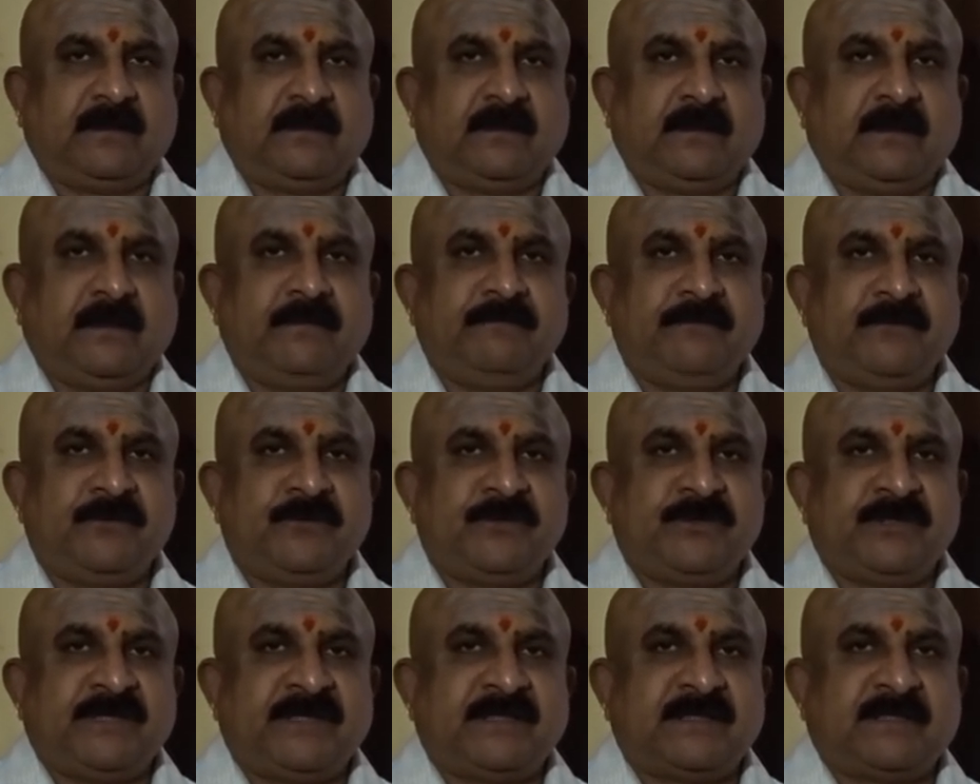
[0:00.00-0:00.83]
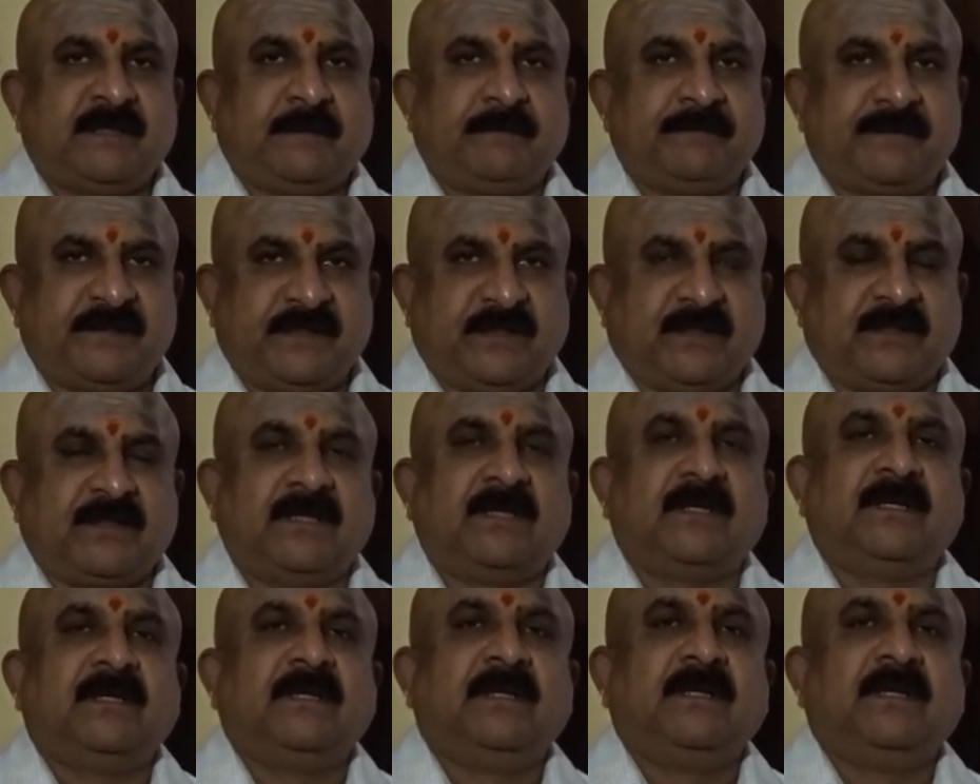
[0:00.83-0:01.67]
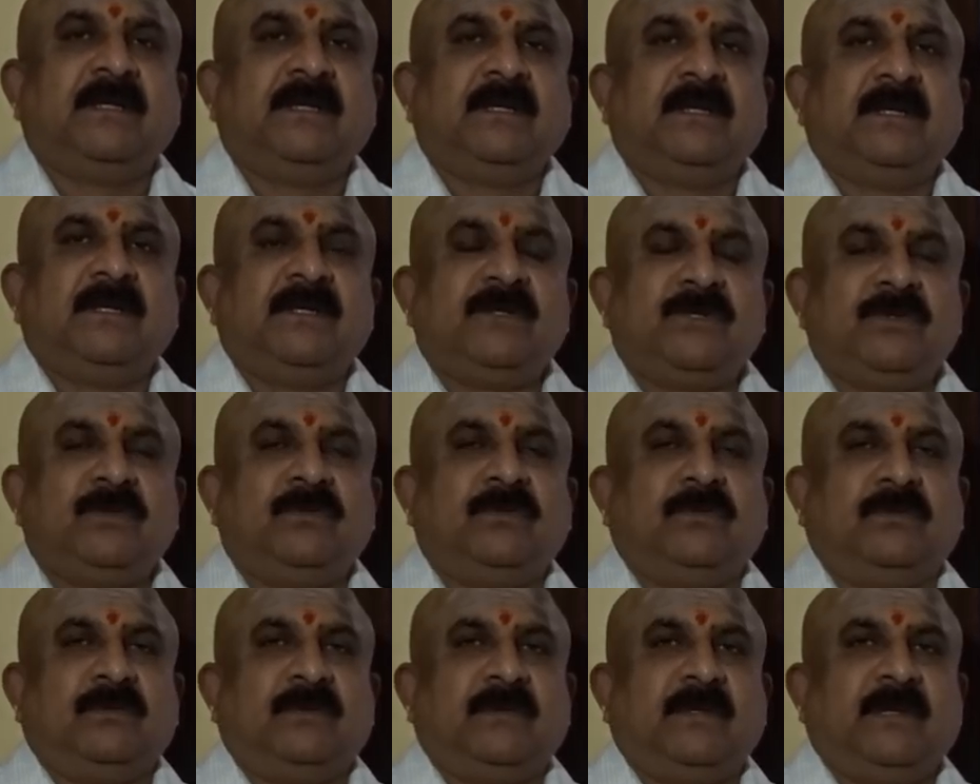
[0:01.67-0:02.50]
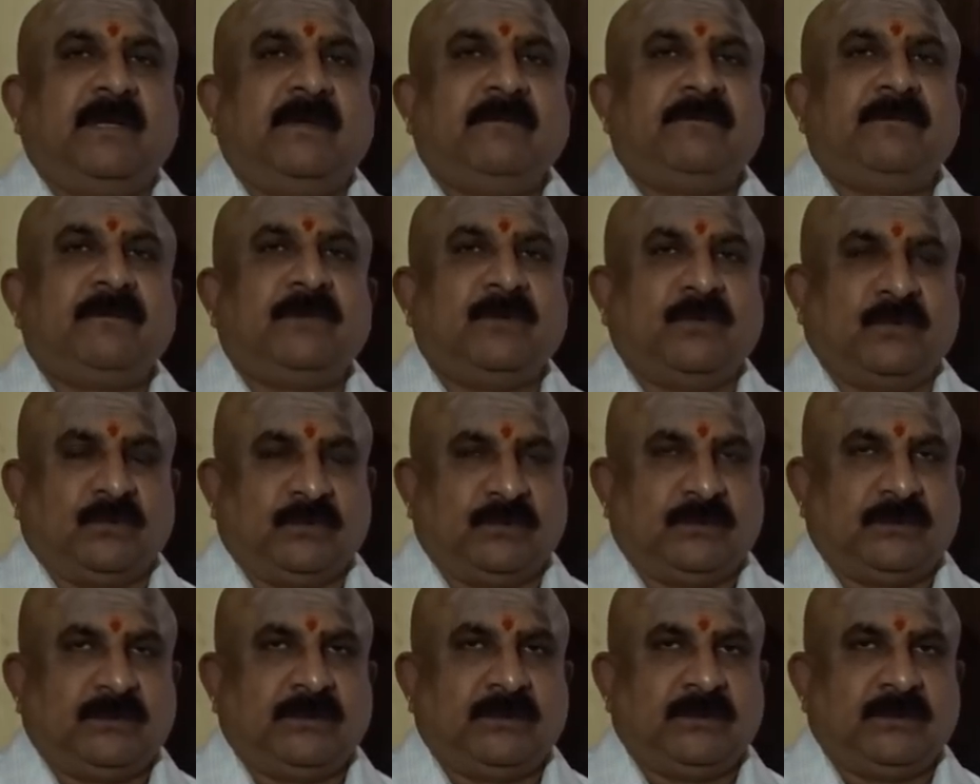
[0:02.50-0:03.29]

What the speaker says: confusious subject to a few.